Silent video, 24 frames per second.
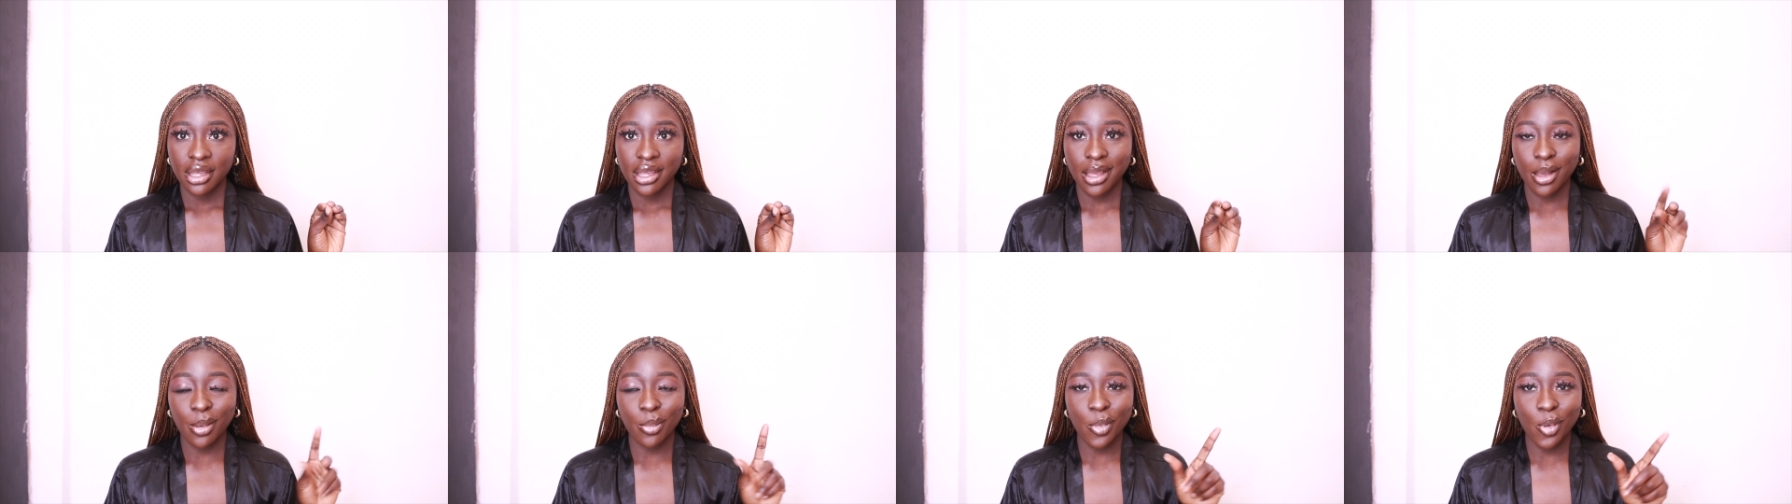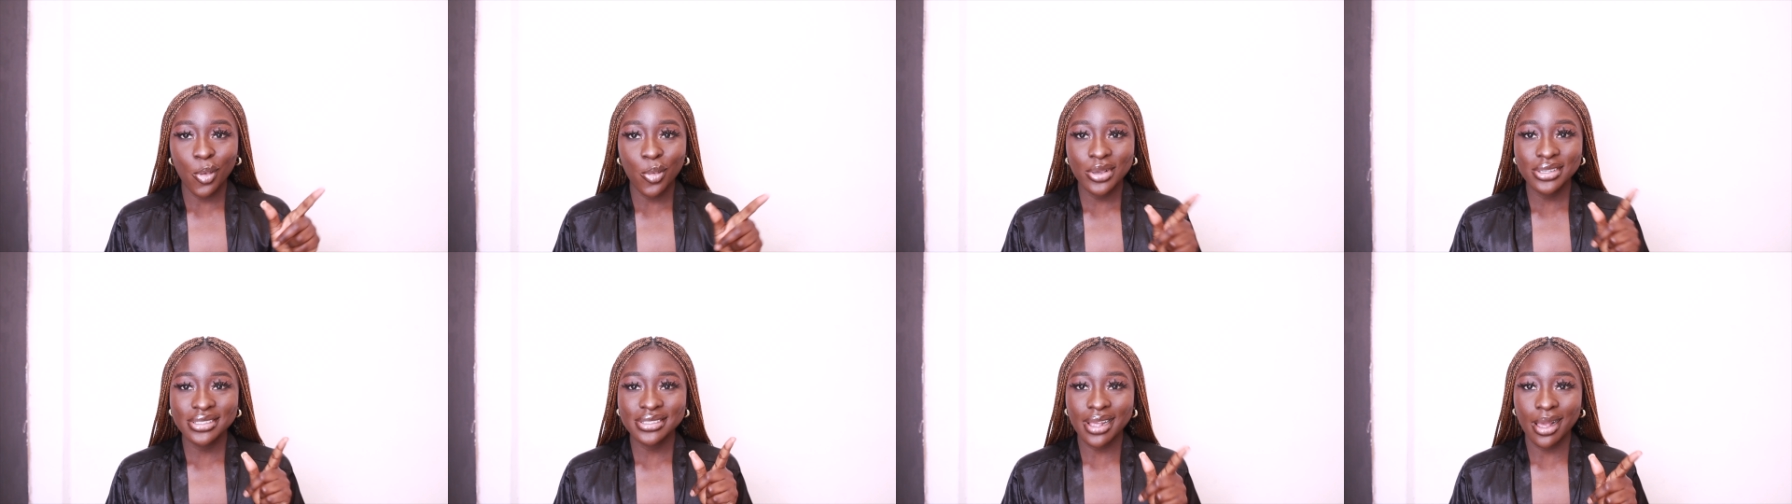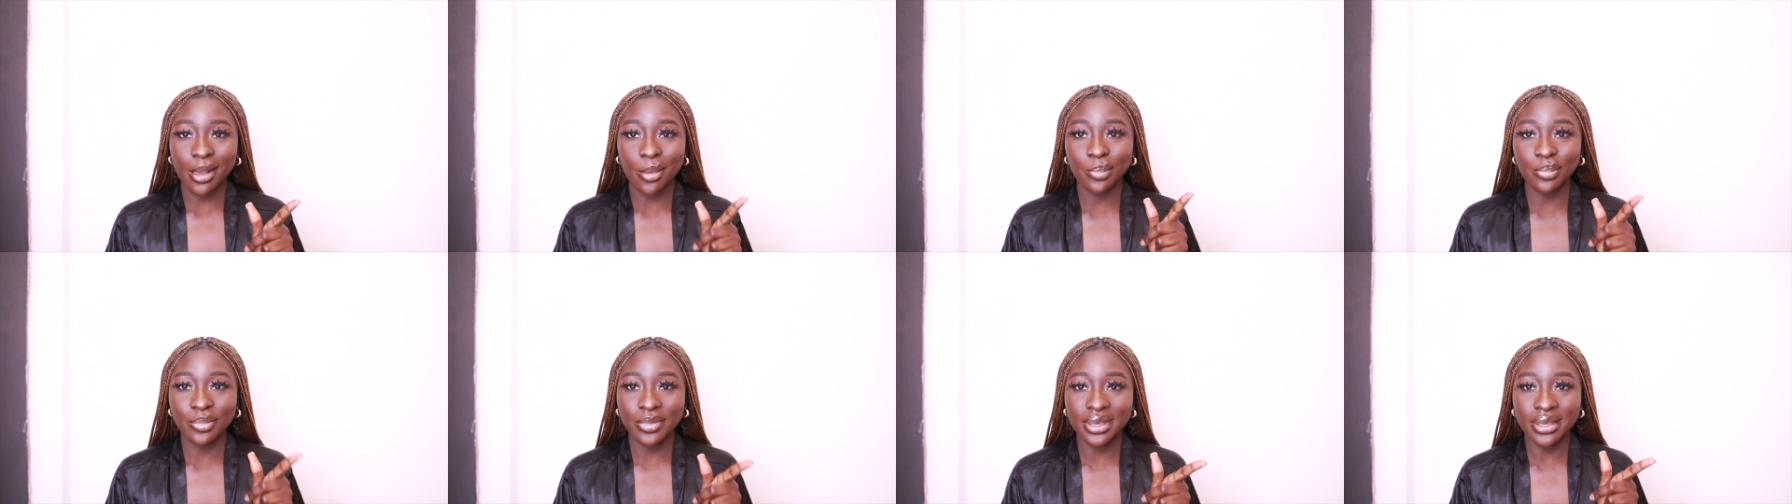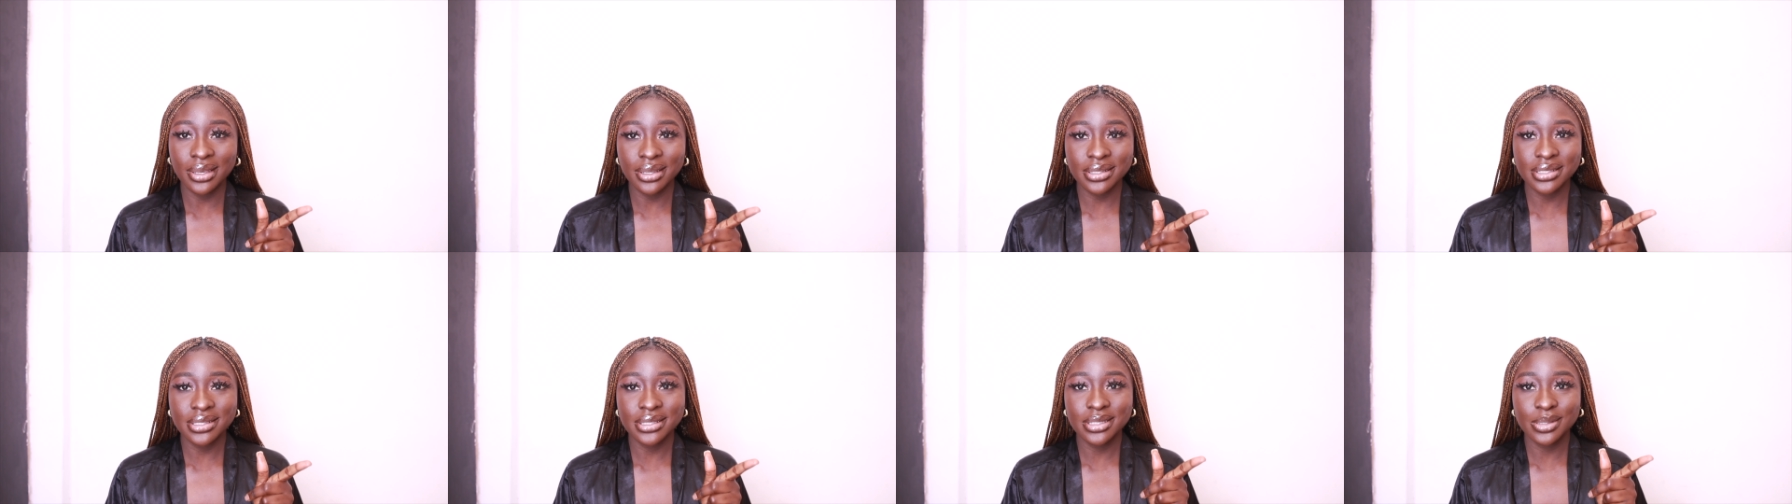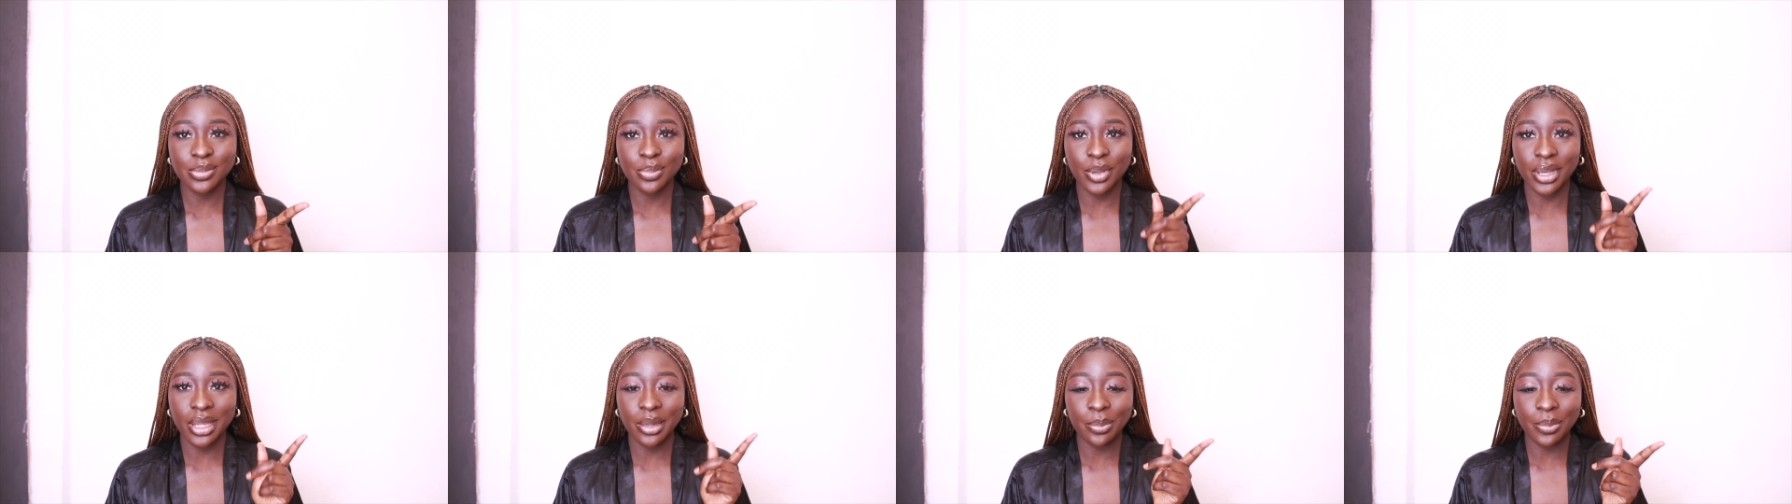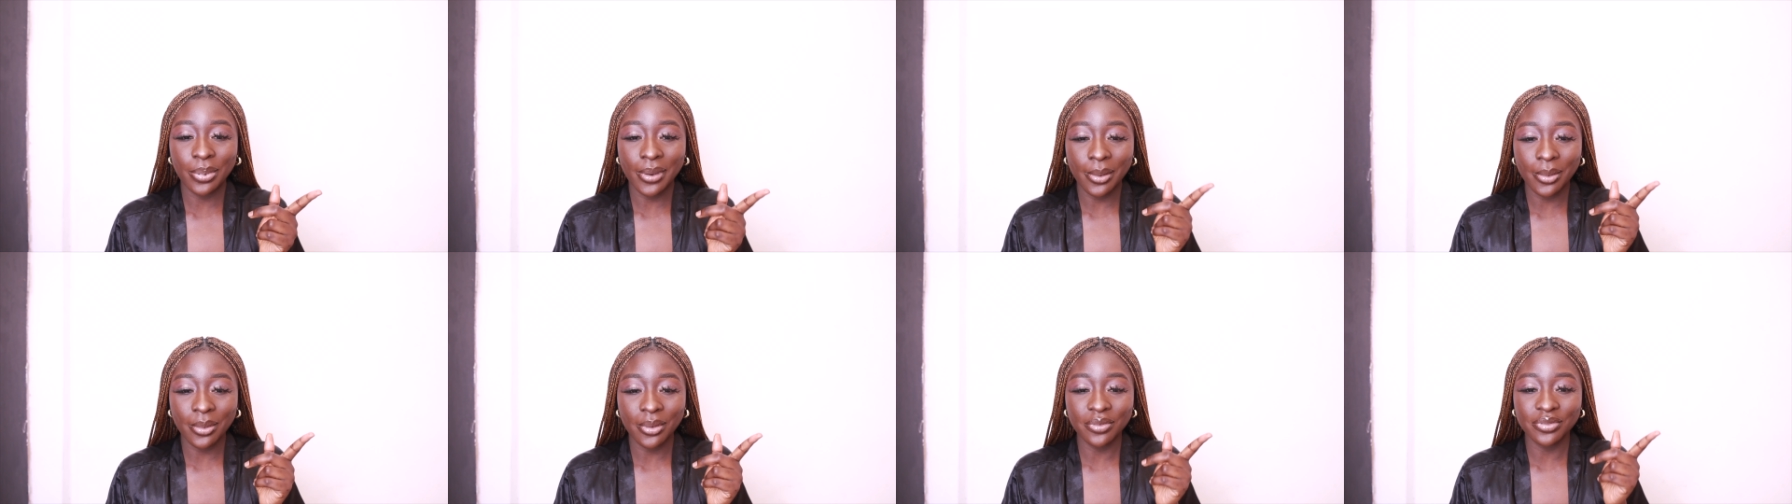I'm always amazed by the
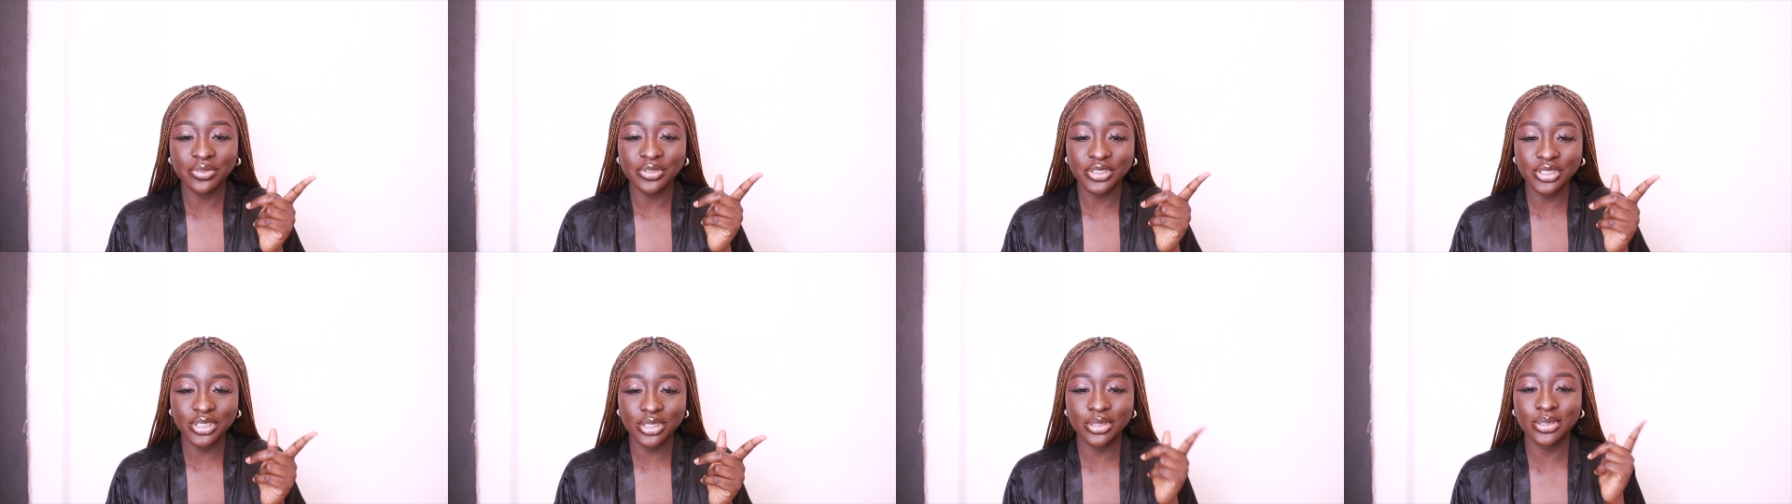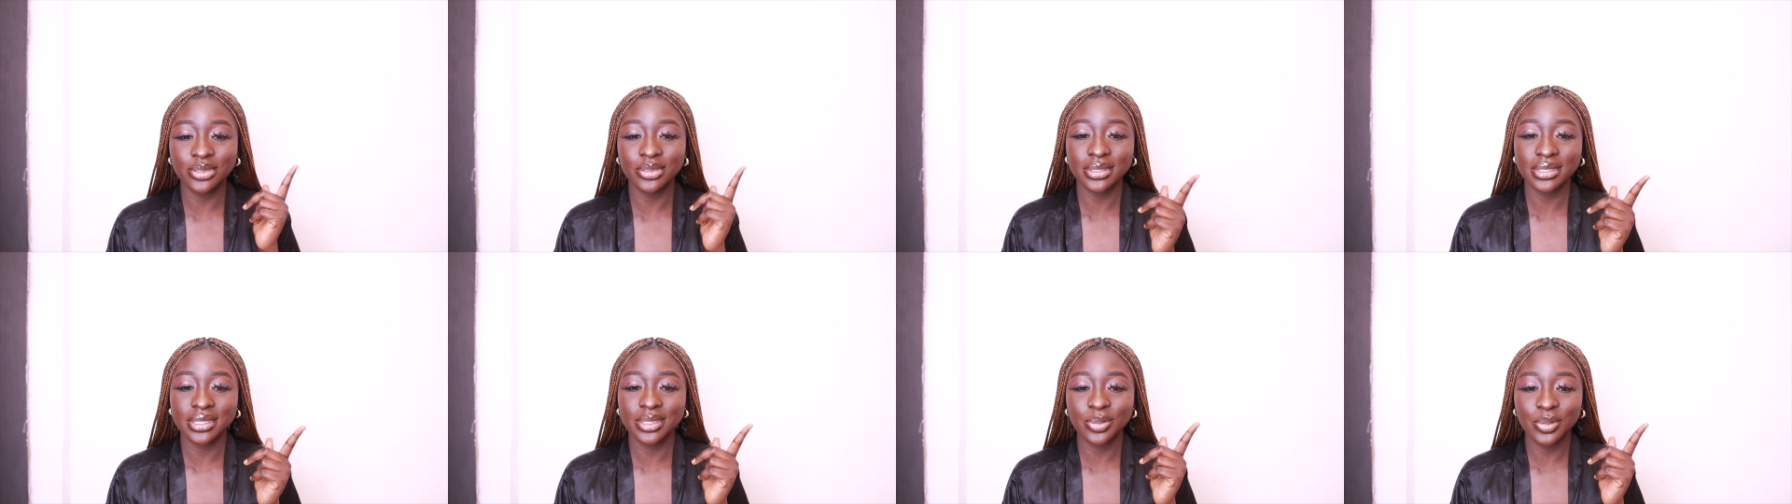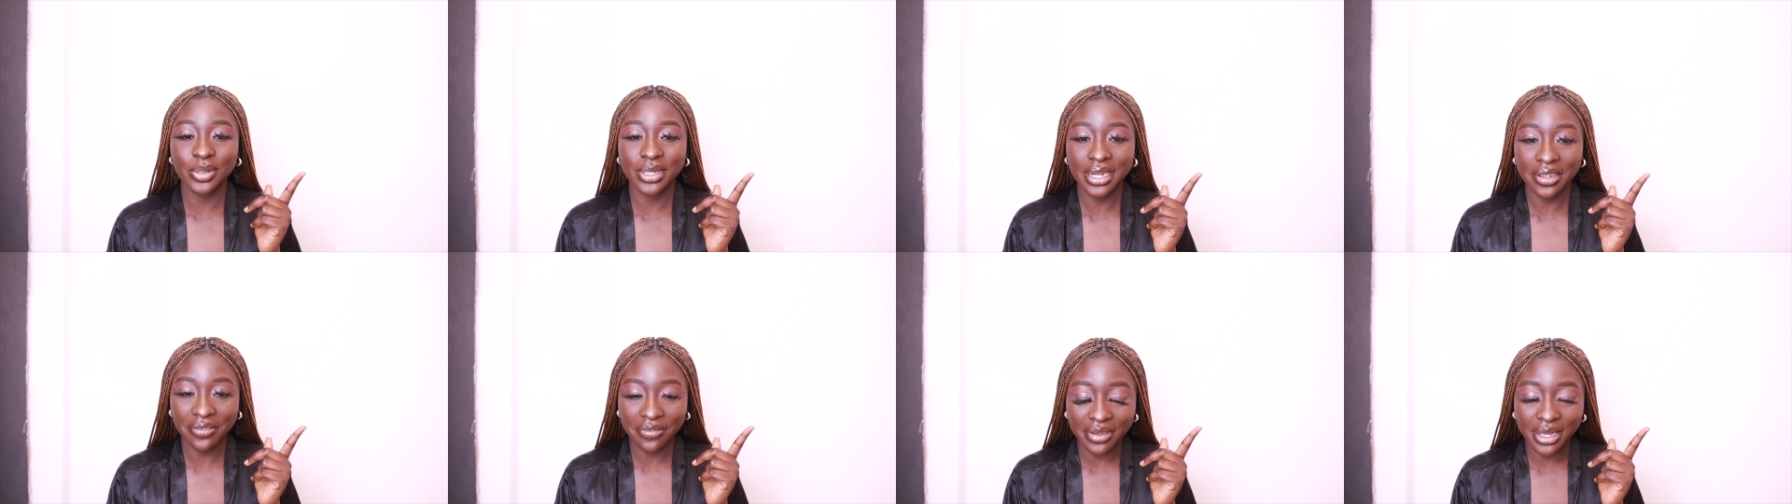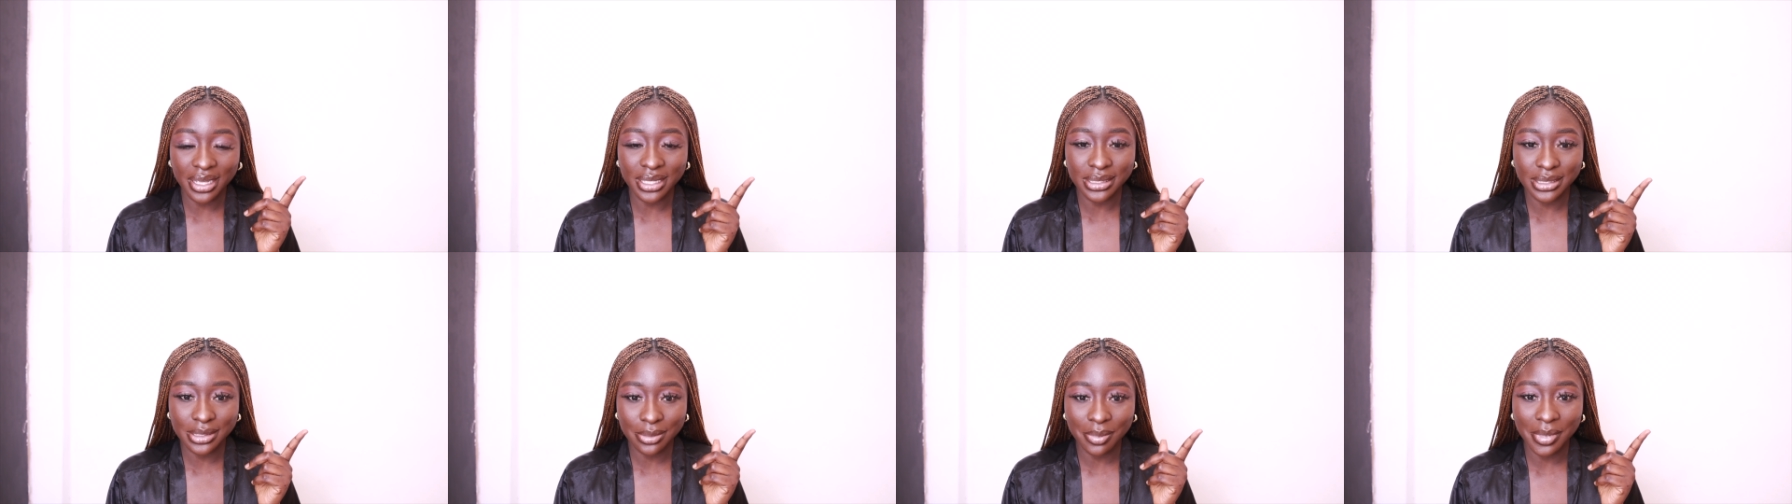power of Jesus whenever I see